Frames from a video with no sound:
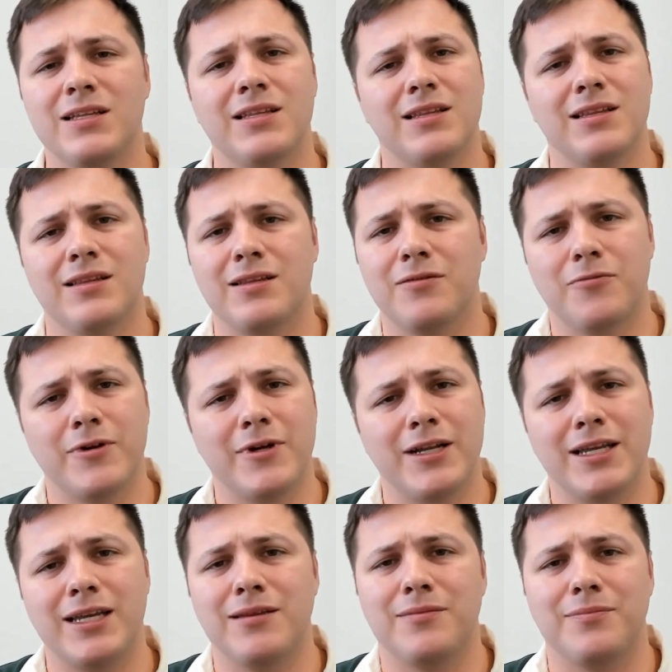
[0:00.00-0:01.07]

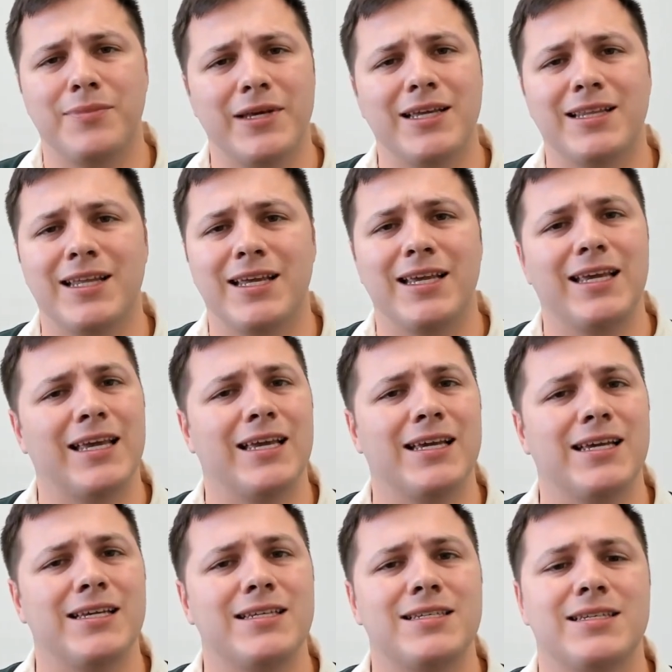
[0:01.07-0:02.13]
The big thing
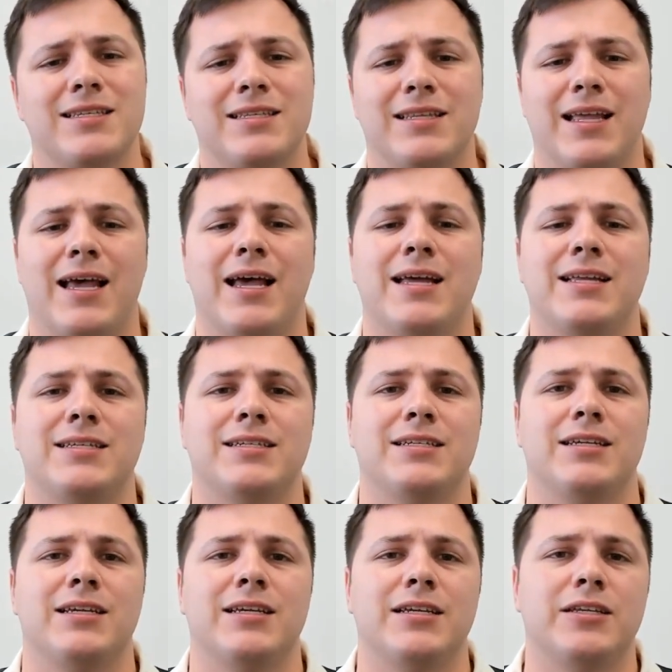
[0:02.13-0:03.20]
is that
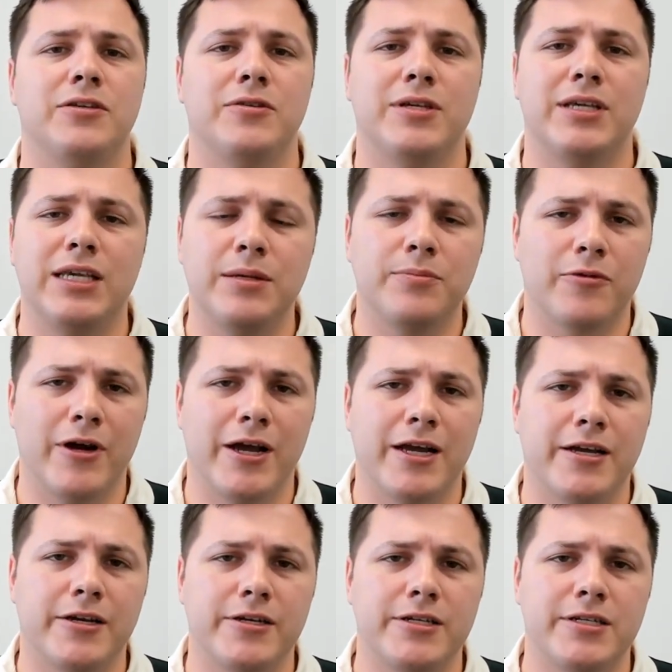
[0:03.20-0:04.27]
you keep
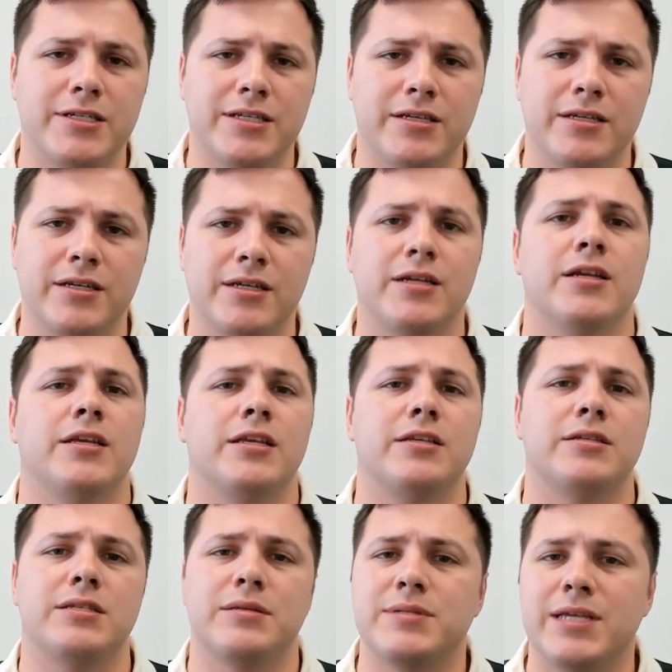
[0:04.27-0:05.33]
records, you
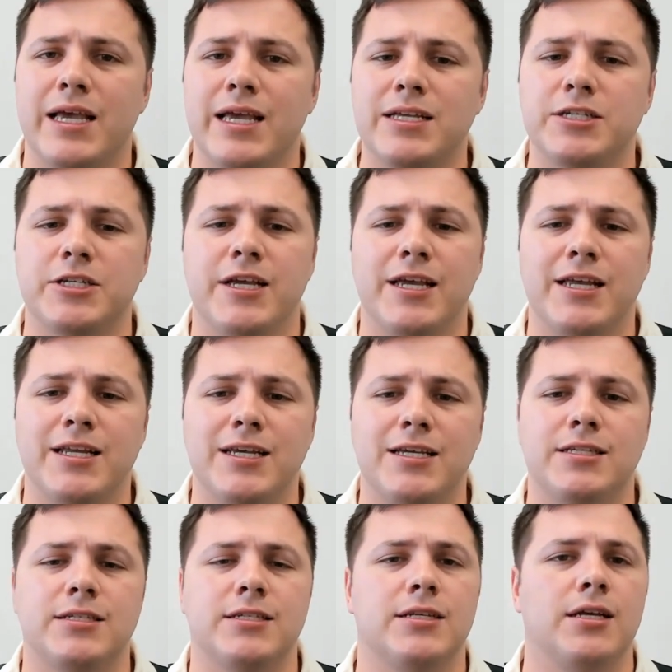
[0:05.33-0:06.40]
substantiate
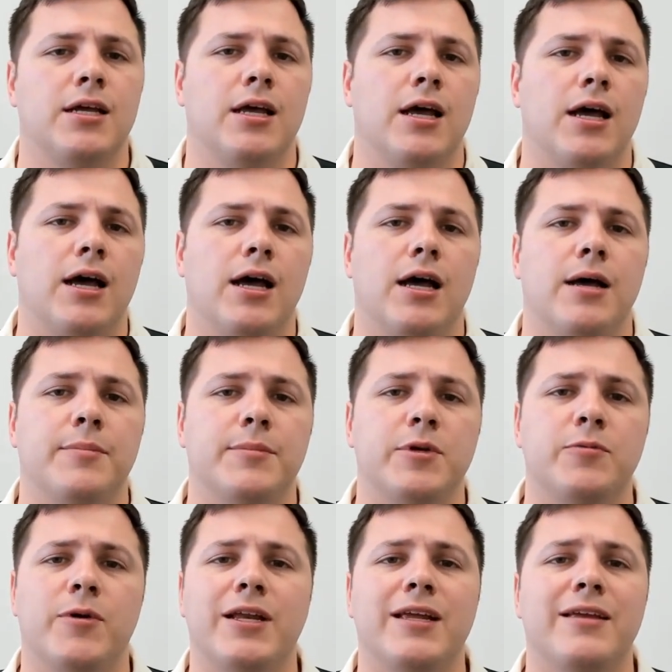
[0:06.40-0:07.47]
it. You
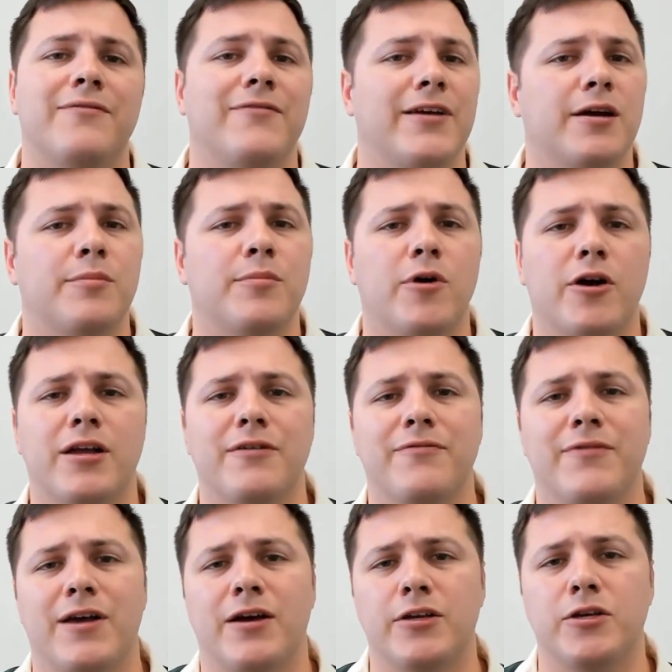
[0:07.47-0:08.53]
want a fair market
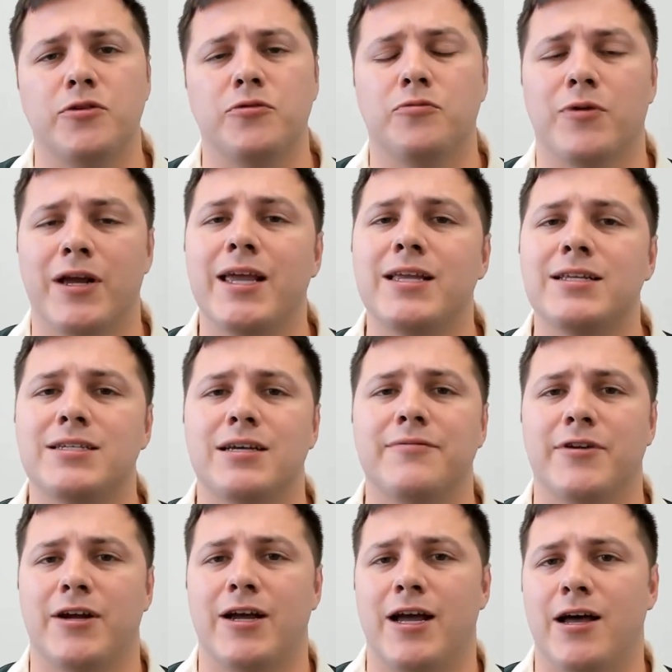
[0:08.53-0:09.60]
value rate of
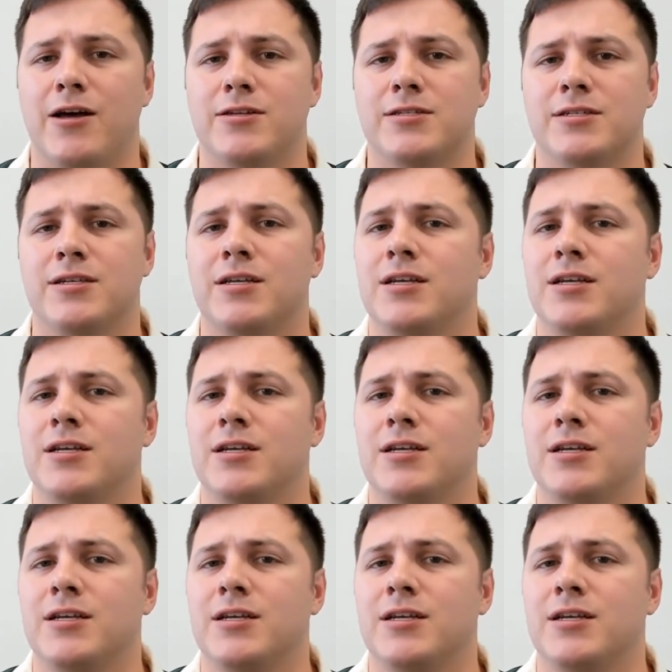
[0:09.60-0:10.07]
your house.